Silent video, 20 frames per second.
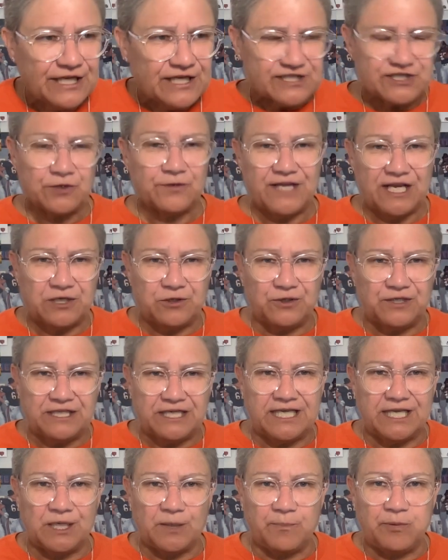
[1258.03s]
So they
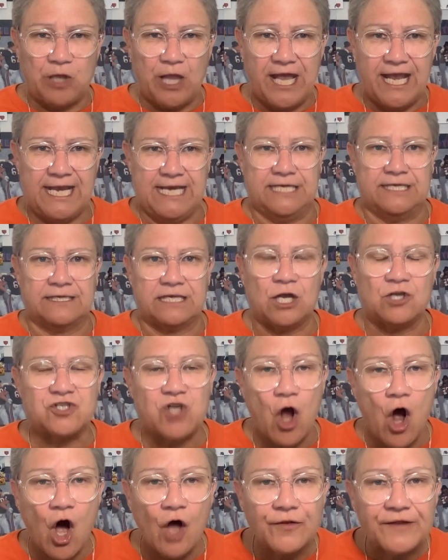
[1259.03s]
couldn't get a plane because
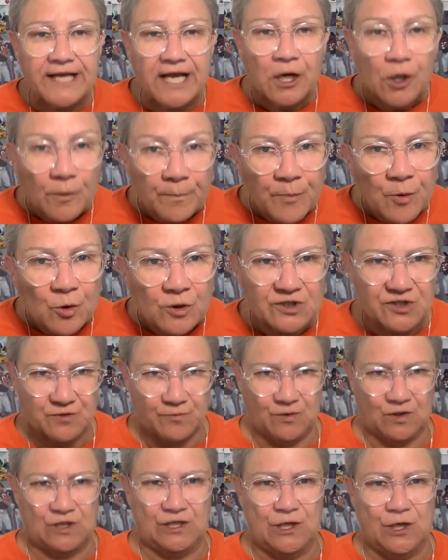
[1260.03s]
all the airports
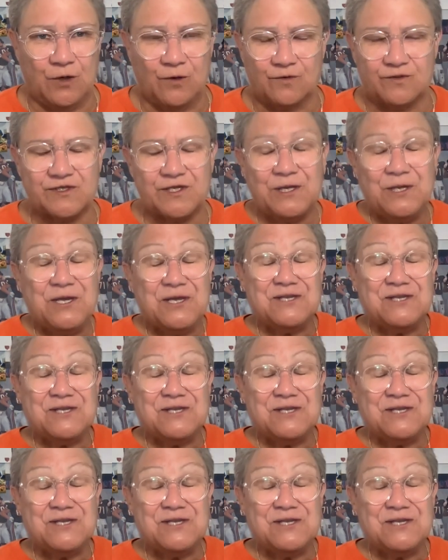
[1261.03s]
were closed.